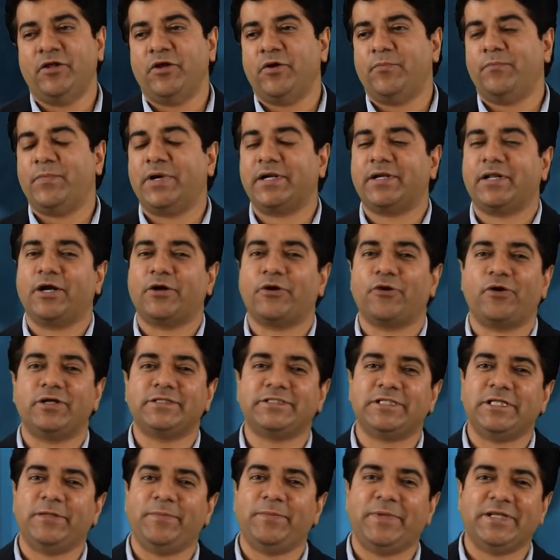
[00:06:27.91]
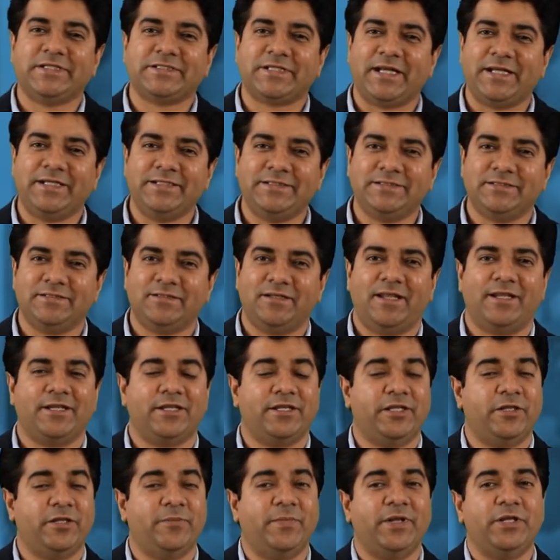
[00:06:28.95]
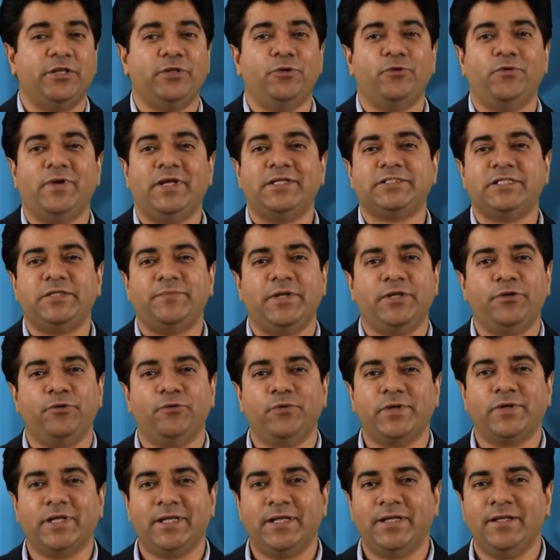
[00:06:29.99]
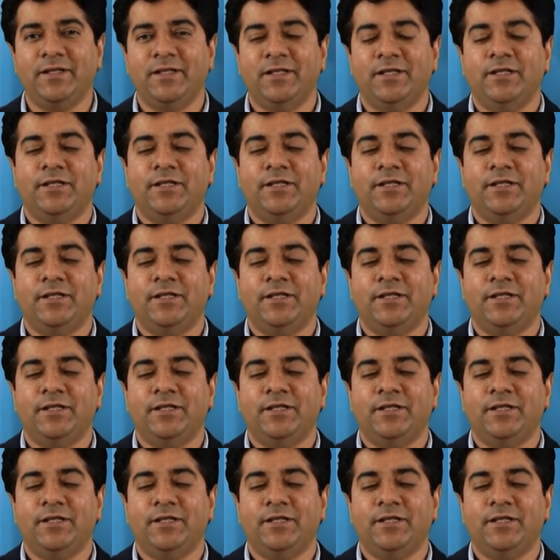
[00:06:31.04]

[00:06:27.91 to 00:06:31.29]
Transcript: but across eBay sites like eBay US, eBay UK.